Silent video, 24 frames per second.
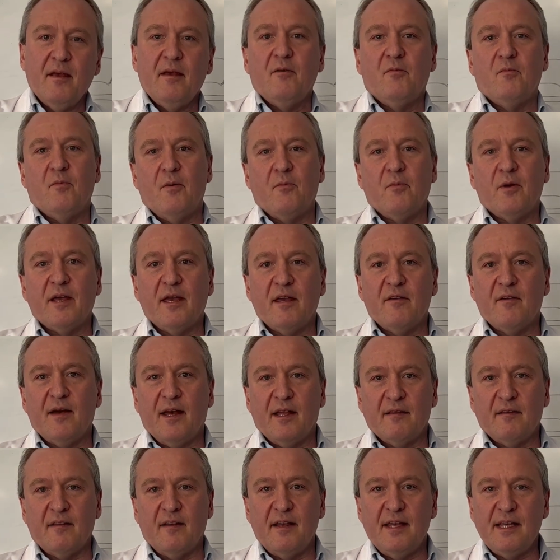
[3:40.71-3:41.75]
When we give
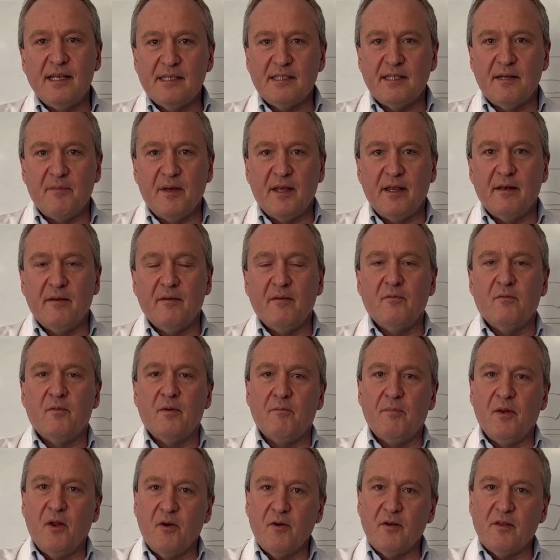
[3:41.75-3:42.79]
antihistamine, we
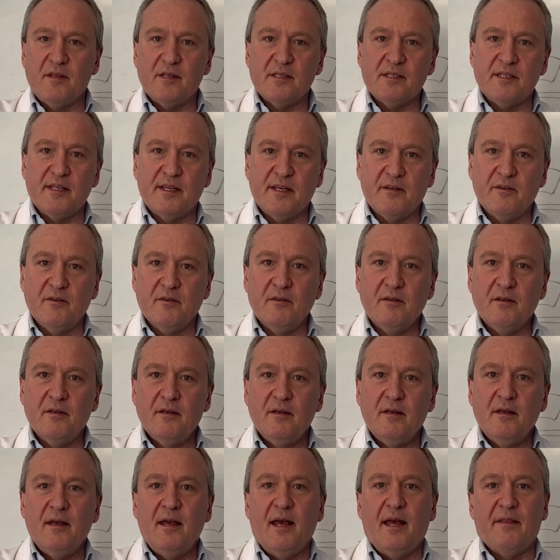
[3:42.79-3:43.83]
block this signal,
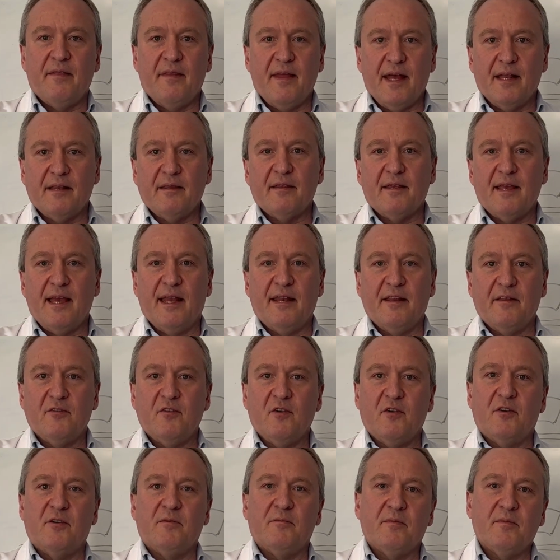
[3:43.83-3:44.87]
and that can in
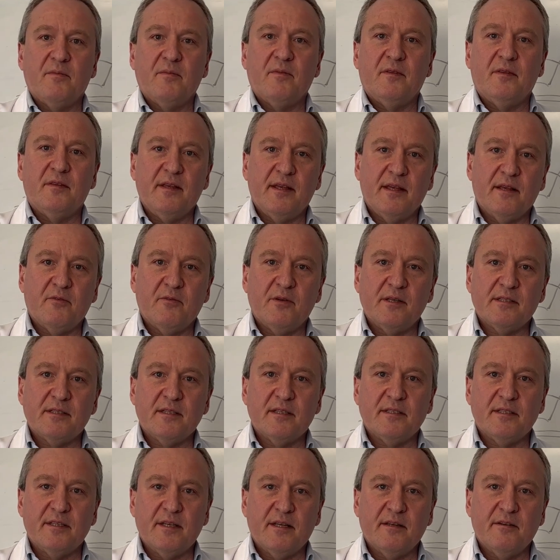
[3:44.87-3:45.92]
turn decrease the
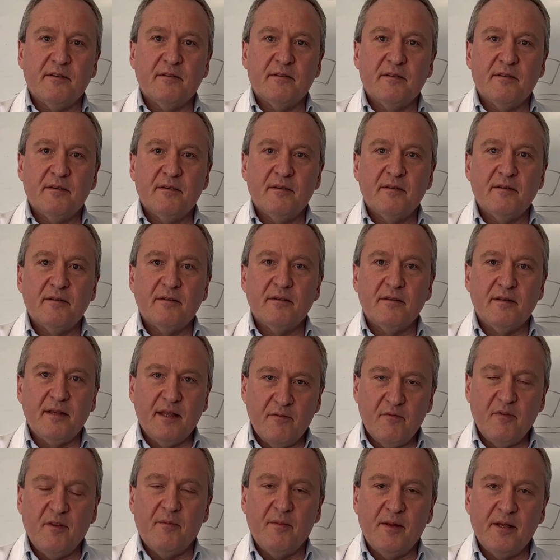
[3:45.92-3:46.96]
signal, the
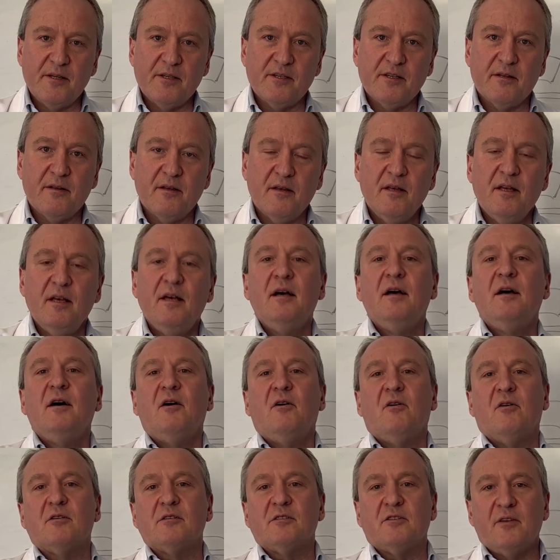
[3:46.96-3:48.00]
inflammation.
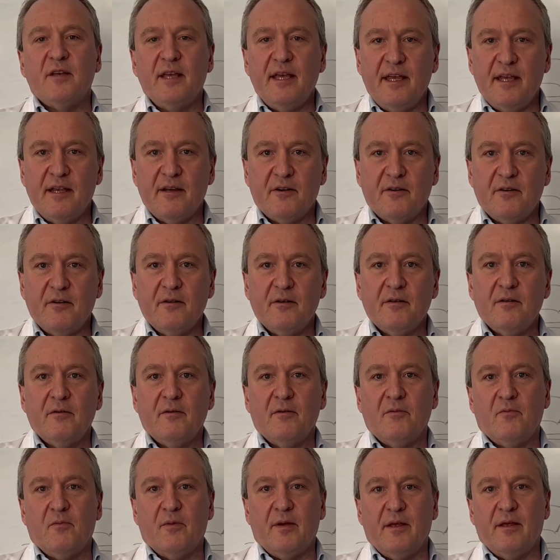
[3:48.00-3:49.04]
Also here,
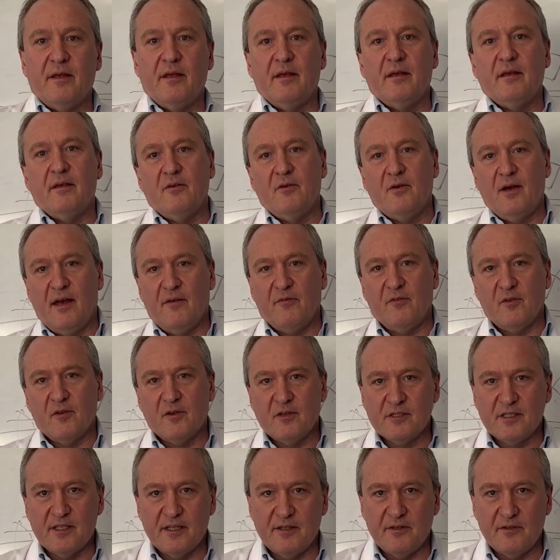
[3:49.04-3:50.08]
you have to
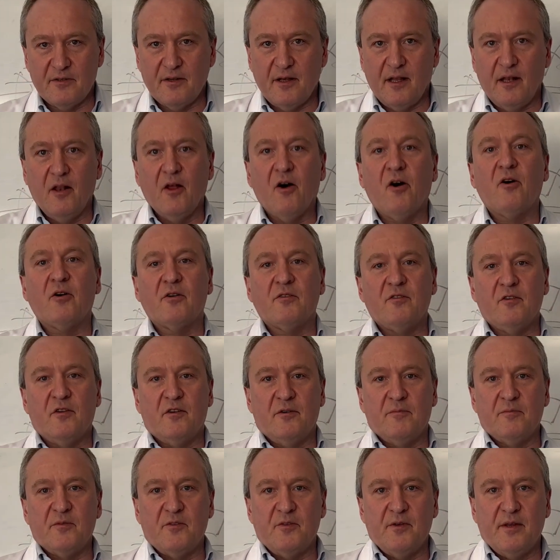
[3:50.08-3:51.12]
consider a
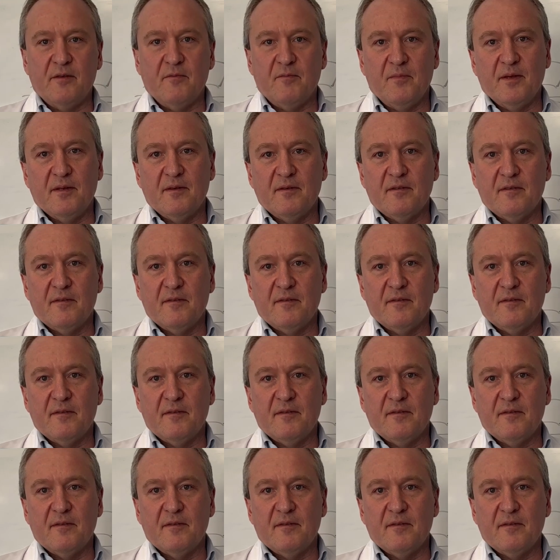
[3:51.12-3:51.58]
long-term treatment.